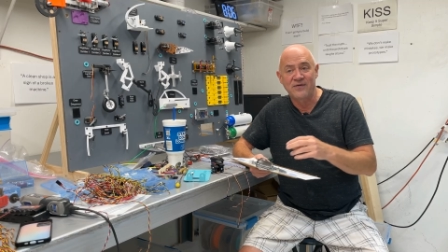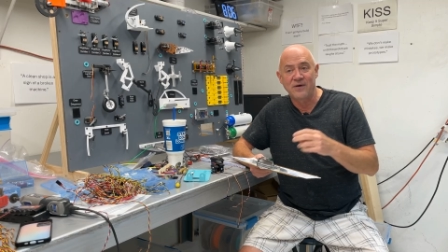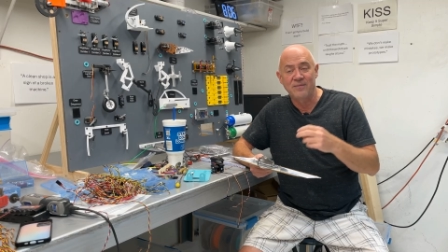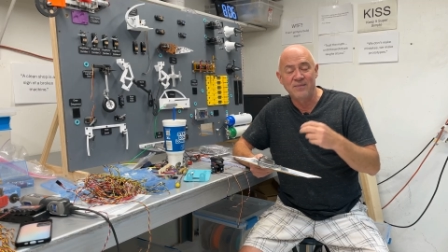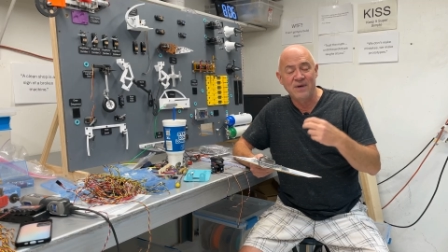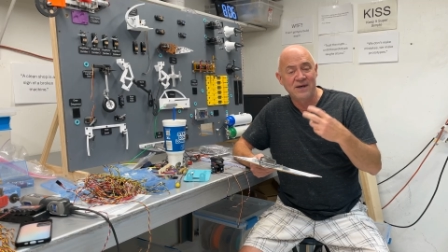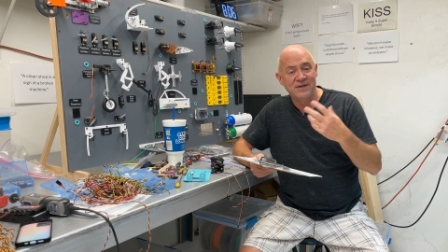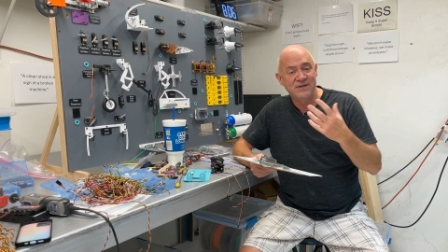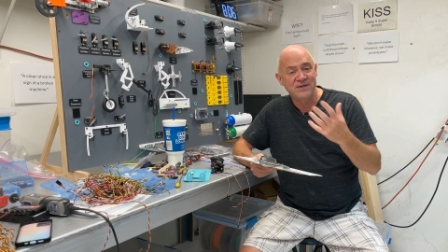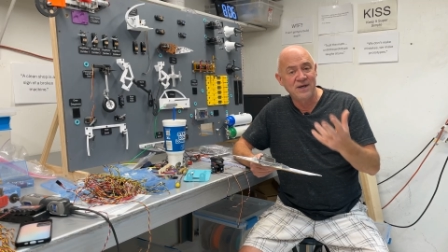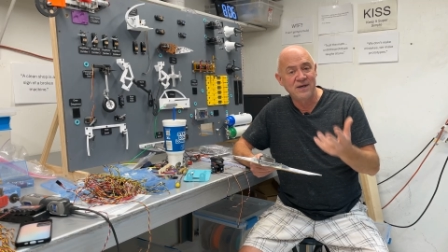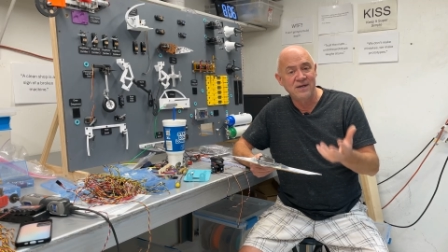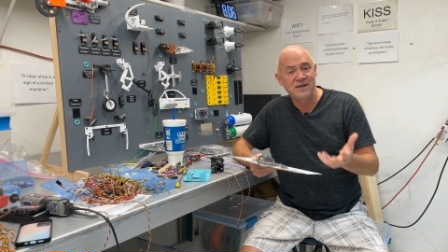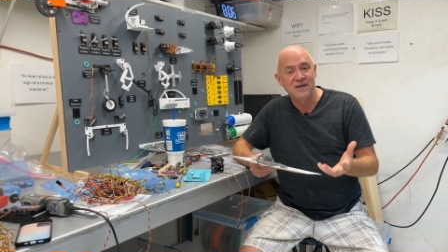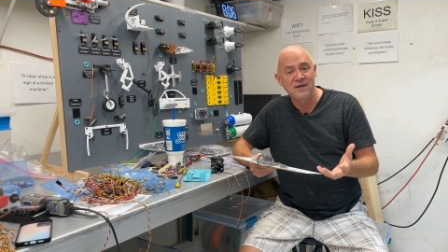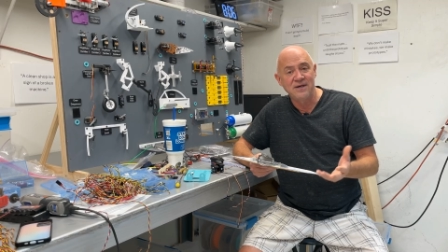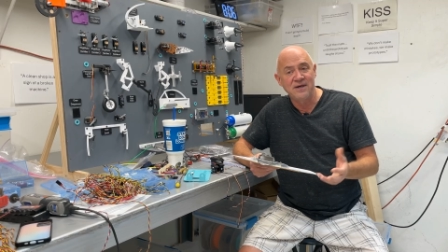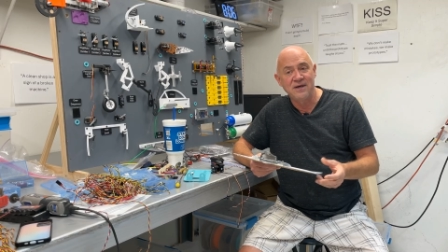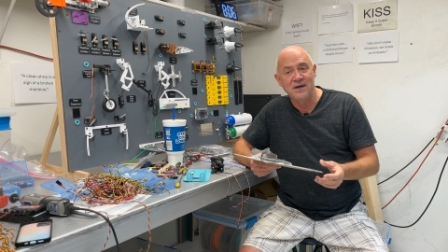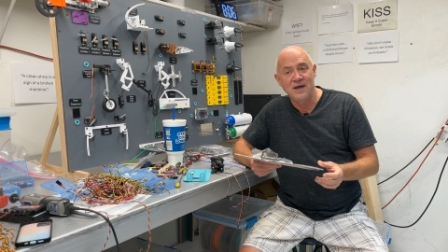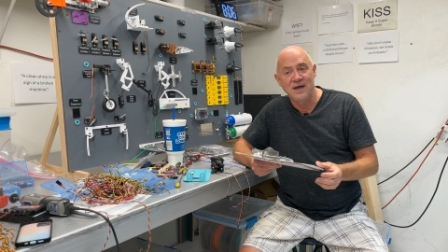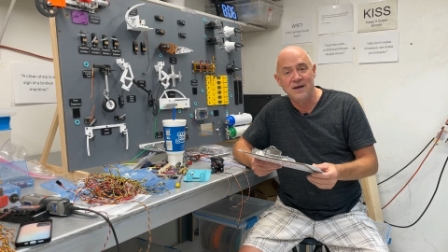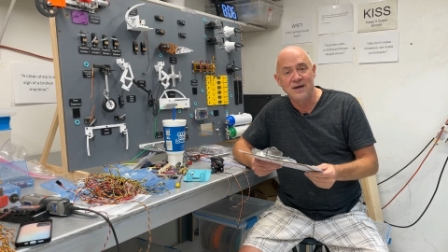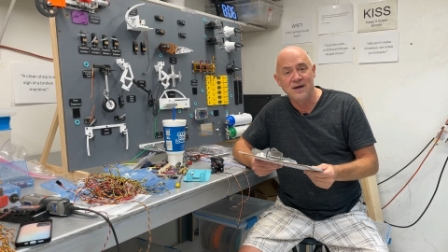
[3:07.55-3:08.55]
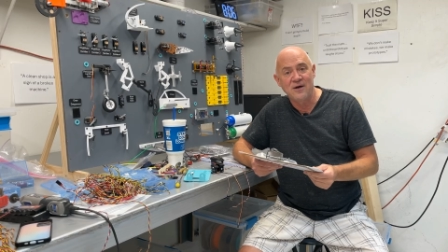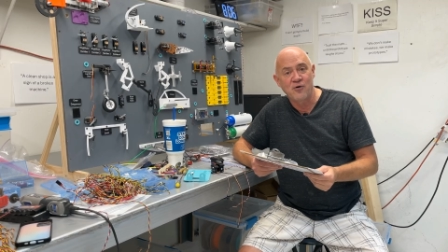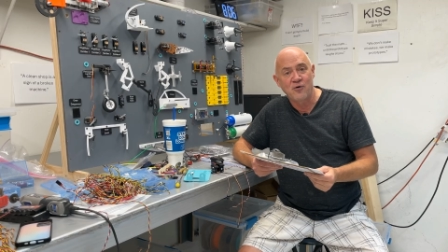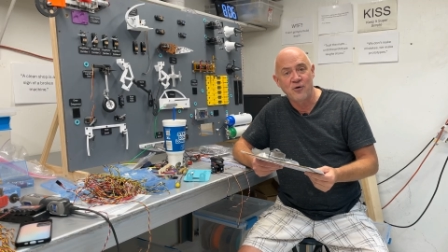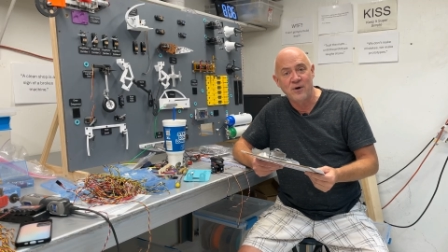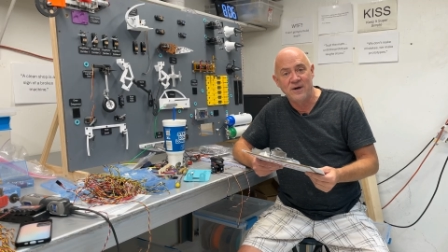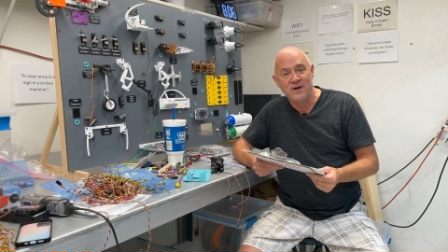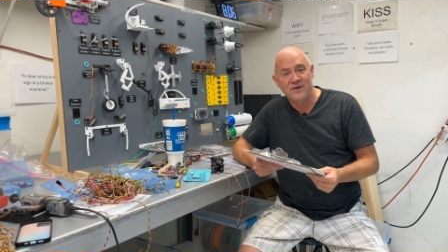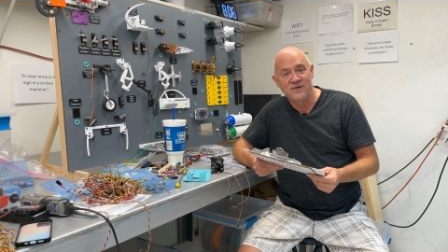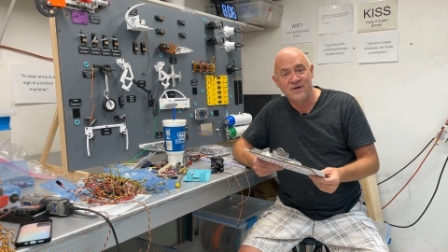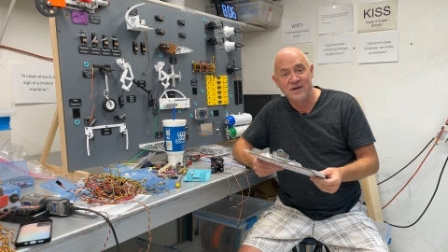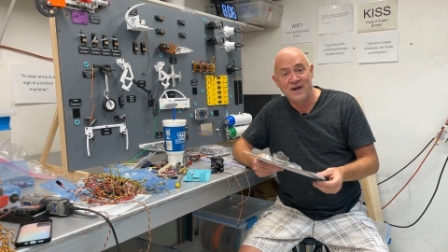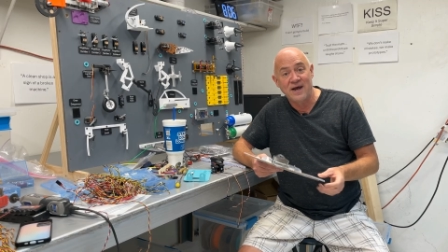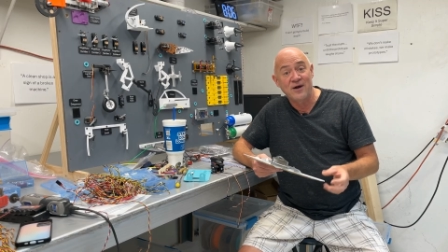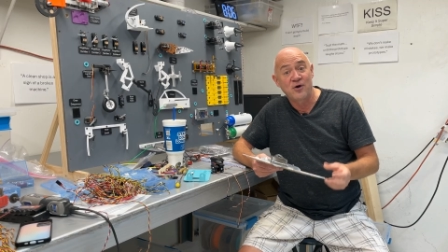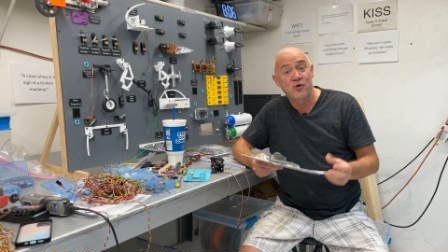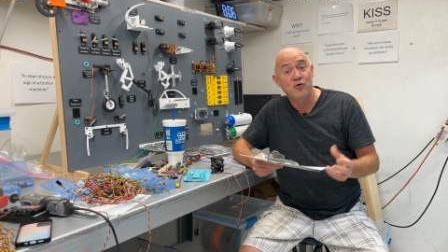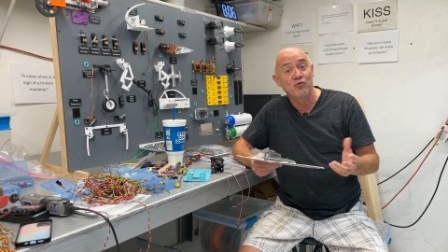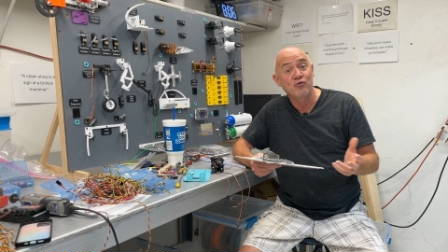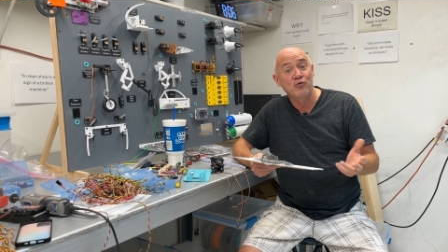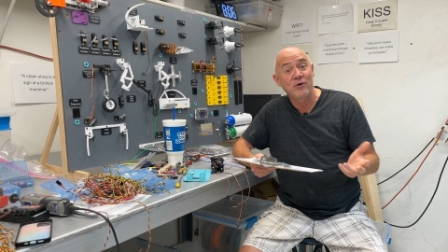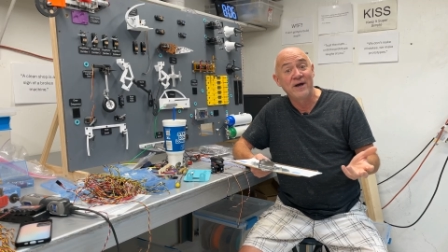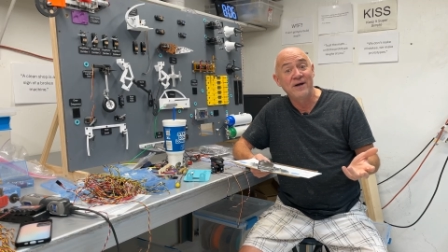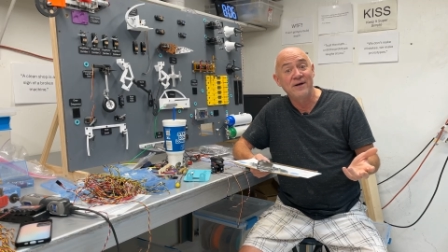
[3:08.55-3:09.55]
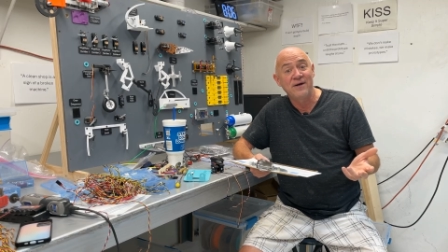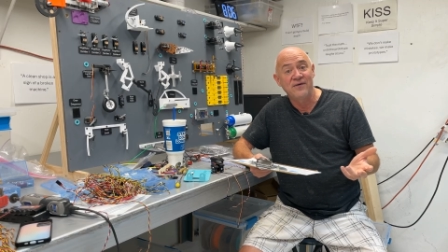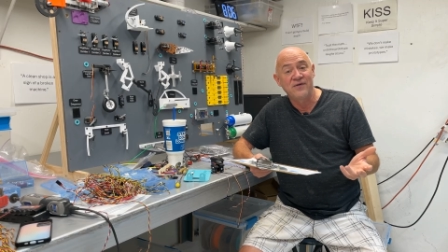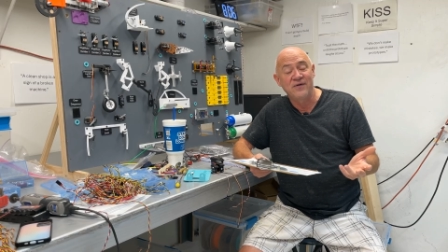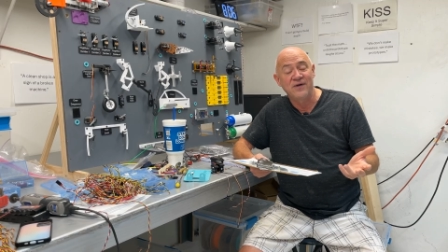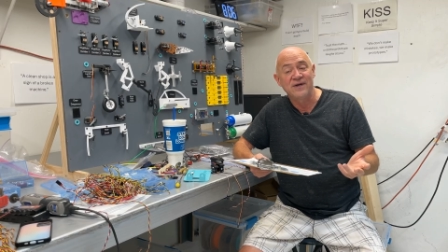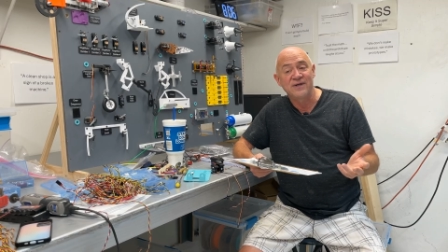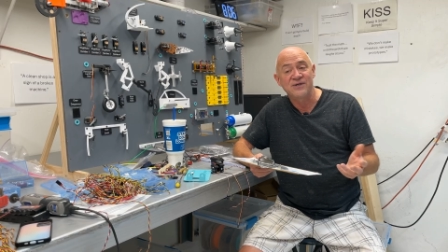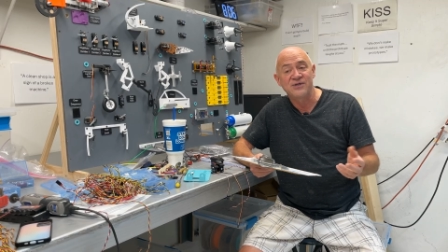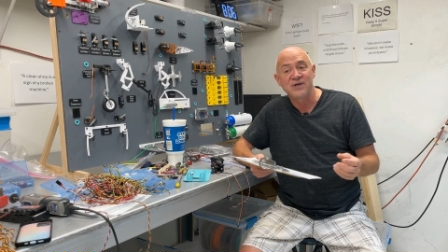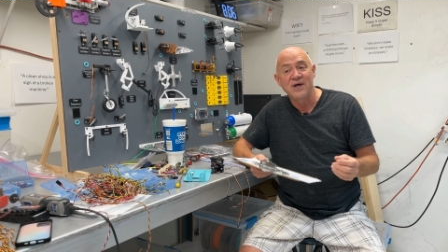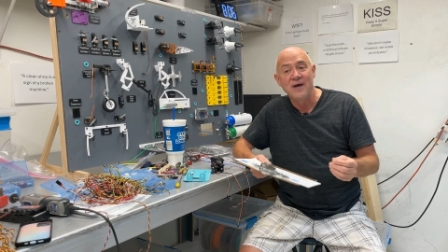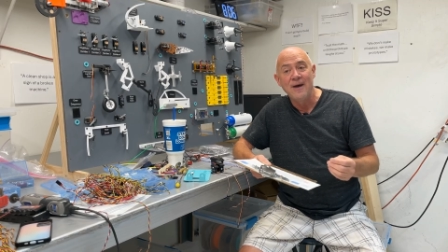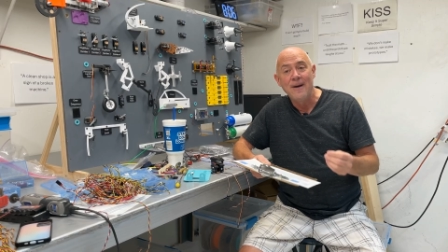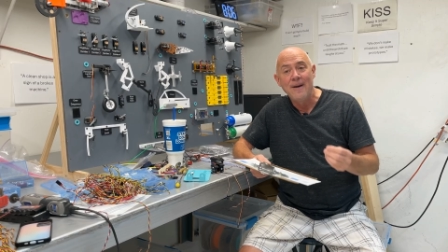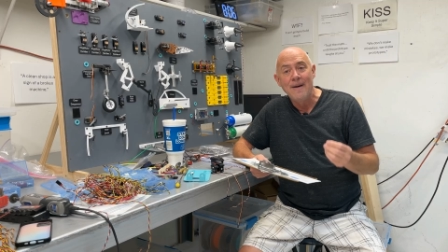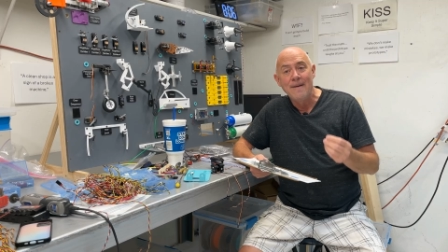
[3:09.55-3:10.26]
I'm not taking any credit that I created this,